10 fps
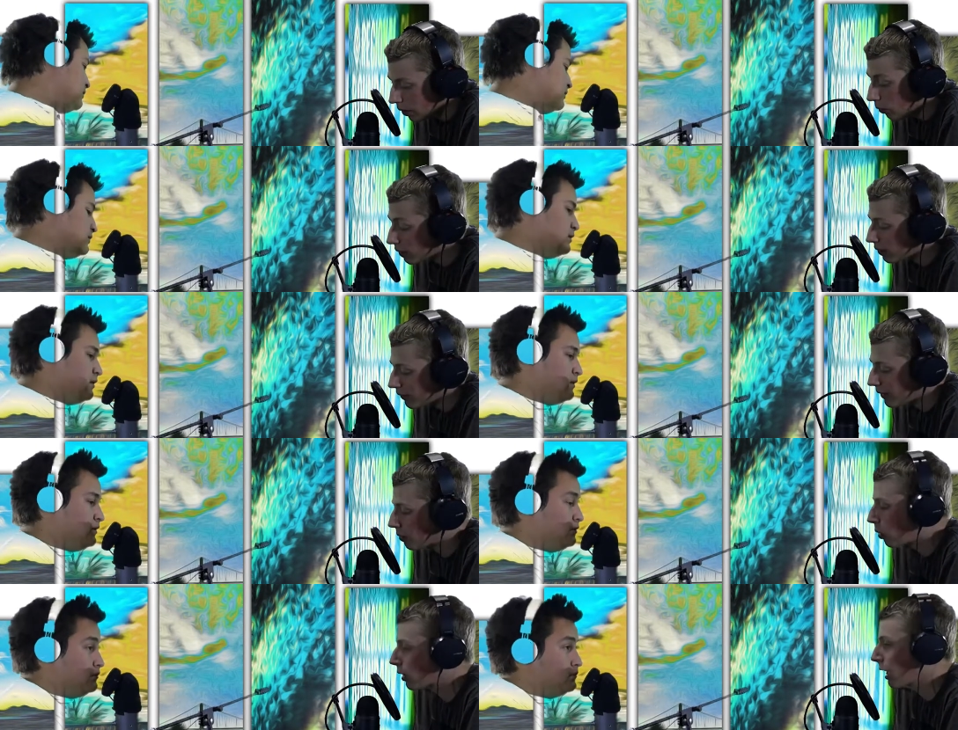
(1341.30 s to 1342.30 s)
Speaker 1: What is your favorite
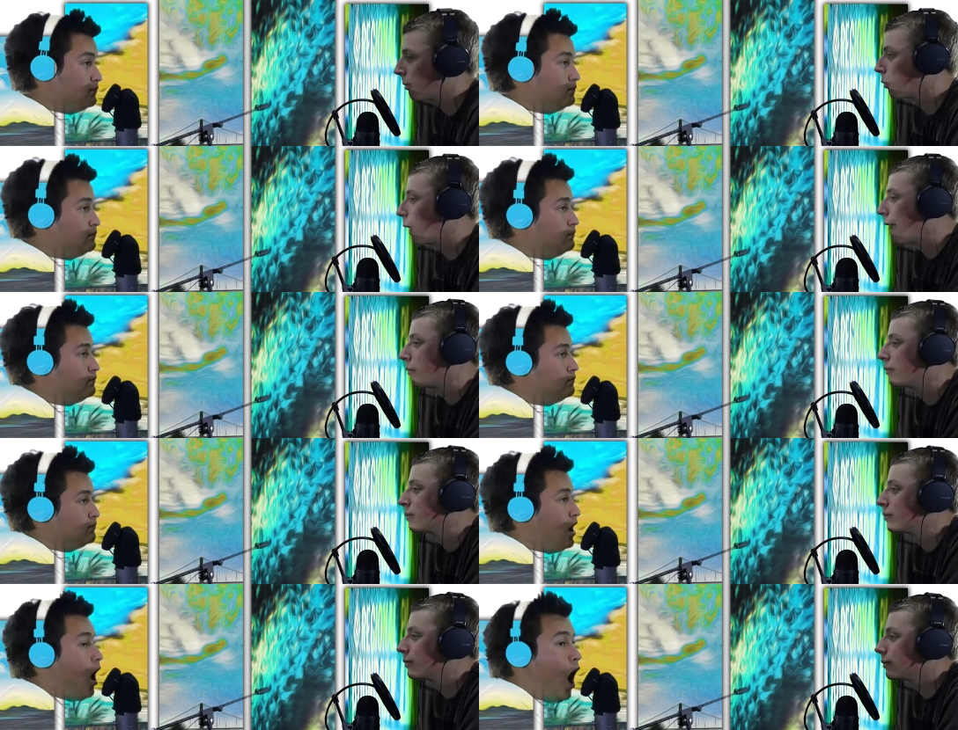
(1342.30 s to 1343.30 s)
board game and why?
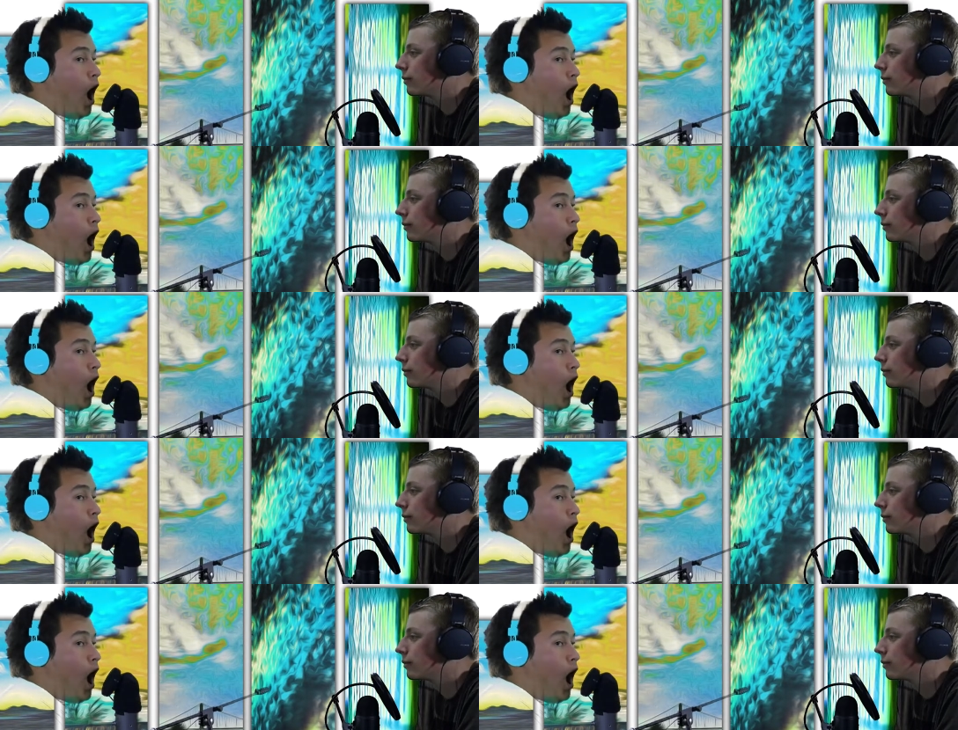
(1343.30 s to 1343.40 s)
What